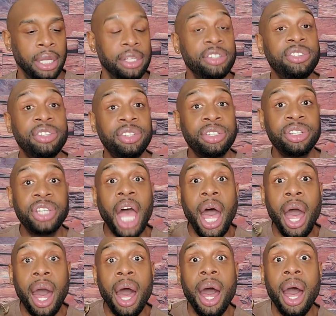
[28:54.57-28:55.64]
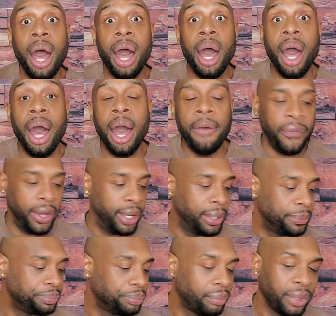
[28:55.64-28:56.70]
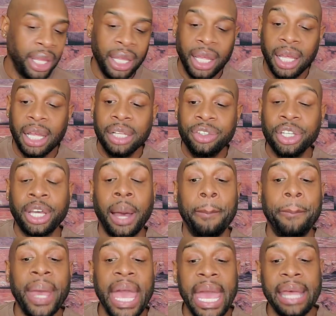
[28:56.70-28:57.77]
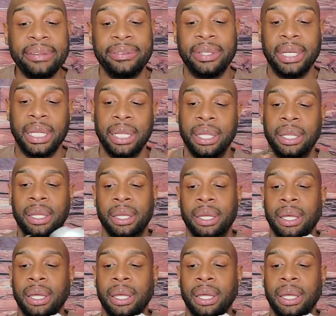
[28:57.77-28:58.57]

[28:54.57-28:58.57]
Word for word: Stuffed capacity.